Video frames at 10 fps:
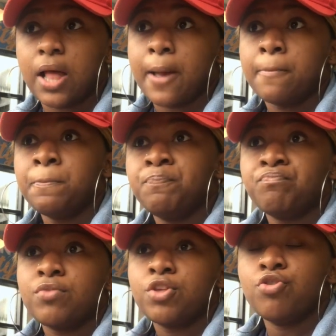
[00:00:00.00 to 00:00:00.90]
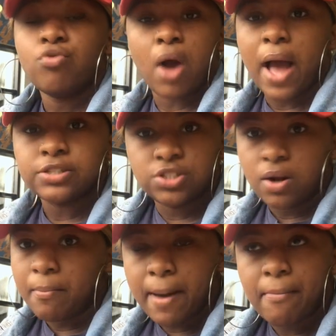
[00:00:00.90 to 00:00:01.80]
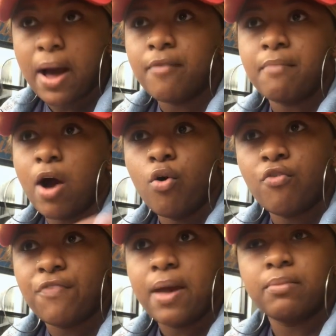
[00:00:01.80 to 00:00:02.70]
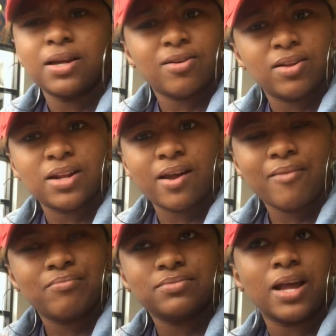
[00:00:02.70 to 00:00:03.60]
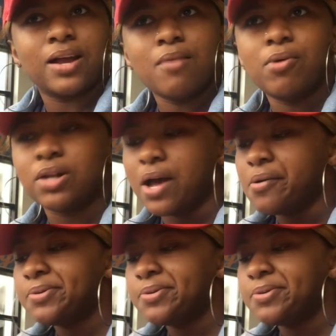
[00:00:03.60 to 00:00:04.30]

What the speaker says: like, I should have met my whole family and all of that. Like, come on now.